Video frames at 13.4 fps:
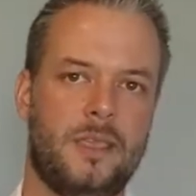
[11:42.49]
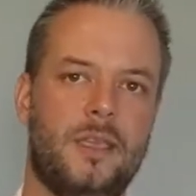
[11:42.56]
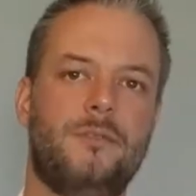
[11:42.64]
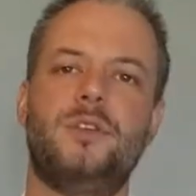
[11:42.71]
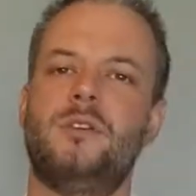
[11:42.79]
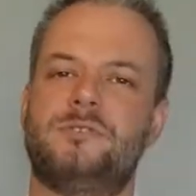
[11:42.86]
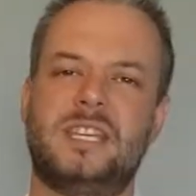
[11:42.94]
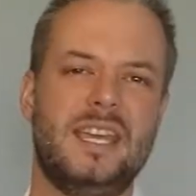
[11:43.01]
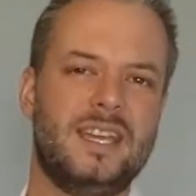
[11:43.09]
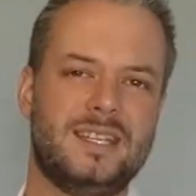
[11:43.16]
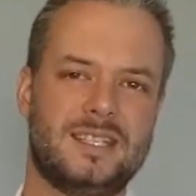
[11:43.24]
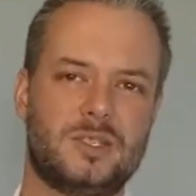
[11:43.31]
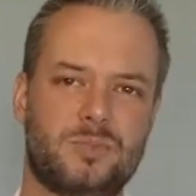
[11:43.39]
If you have
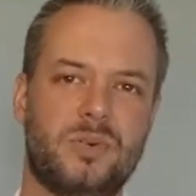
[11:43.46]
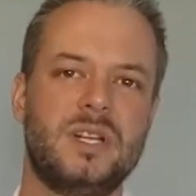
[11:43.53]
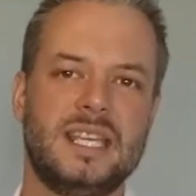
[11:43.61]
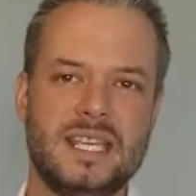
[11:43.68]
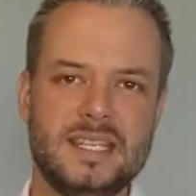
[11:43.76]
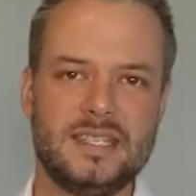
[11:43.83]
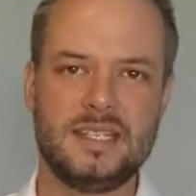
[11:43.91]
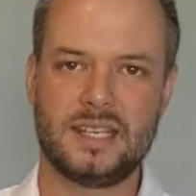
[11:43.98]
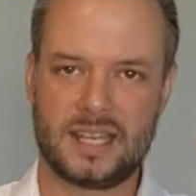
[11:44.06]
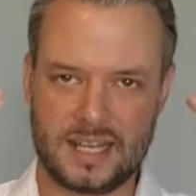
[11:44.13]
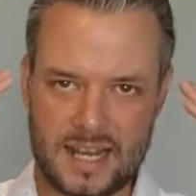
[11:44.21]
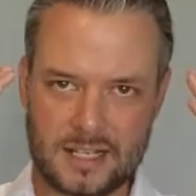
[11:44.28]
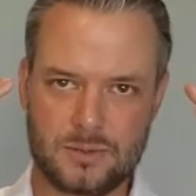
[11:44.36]
kids, it's pretty easy
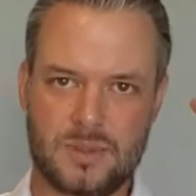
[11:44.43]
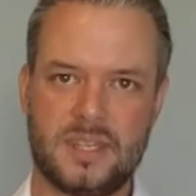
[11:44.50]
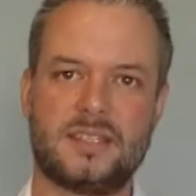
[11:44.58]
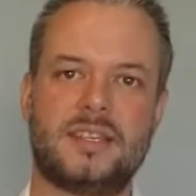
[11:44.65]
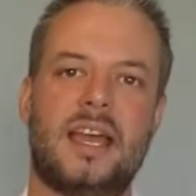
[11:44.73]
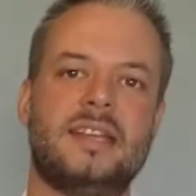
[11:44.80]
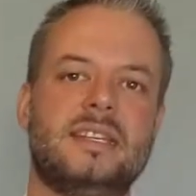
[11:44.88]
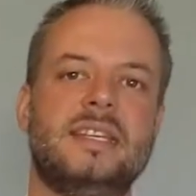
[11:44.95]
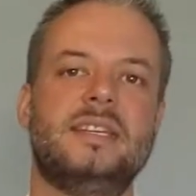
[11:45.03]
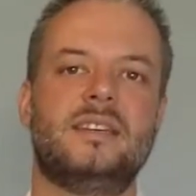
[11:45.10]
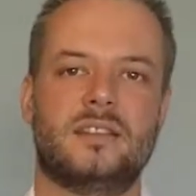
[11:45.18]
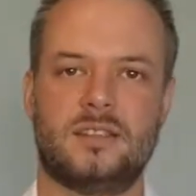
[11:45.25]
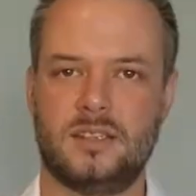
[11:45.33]
to connect with this
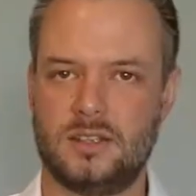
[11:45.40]
idea.